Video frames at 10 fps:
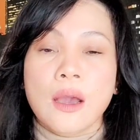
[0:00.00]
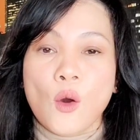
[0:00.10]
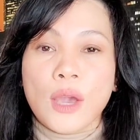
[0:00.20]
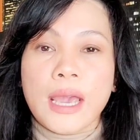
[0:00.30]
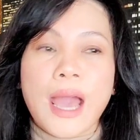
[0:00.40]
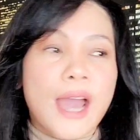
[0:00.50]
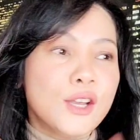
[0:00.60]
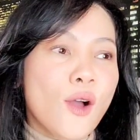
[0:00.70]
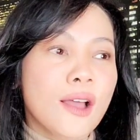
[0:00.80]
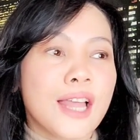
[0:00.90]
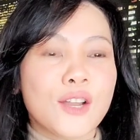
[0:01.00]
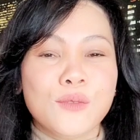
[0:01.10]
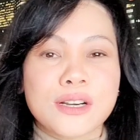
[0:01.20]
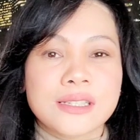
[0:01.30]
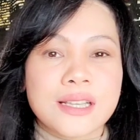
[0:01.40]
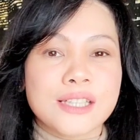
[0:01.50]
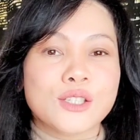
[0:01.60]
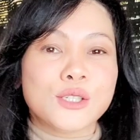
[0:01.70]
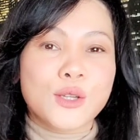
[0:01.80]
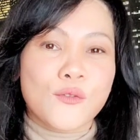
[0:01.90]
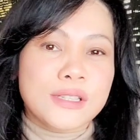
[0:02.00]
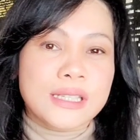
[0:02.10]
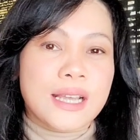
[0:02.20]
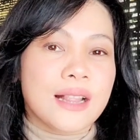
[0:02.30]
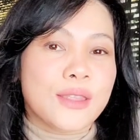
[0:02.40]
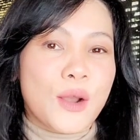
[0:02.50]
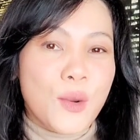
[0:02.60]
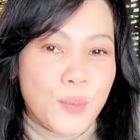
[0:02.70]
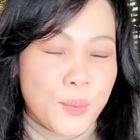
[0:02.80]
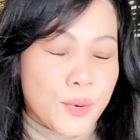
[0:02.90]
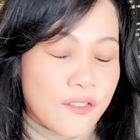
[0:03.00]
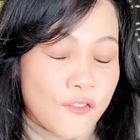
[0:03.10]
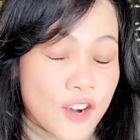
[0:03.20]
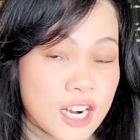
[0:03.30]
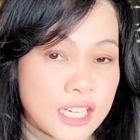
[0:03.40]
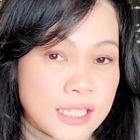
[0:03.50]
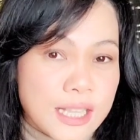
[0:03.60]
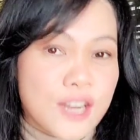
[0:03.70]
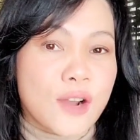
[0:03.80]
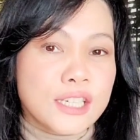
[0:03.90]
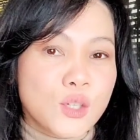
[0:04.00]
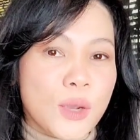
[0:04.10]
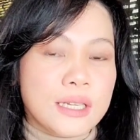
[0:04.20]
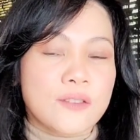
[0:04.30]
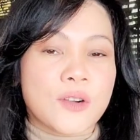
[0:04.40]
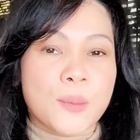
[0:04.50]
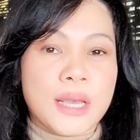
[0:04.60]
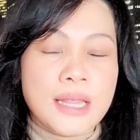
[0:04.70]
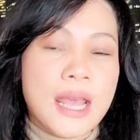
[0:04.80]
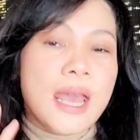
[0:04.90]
Okay, I know a lot of nurses who took physical therapy first, they graduated from it,